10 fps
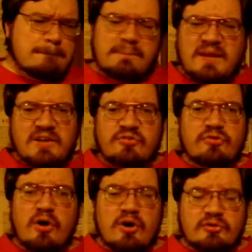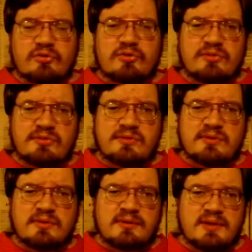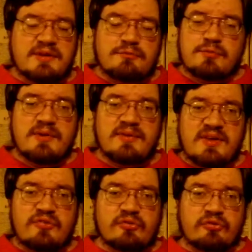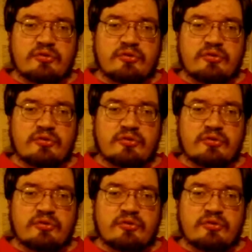It's not. It really isn't.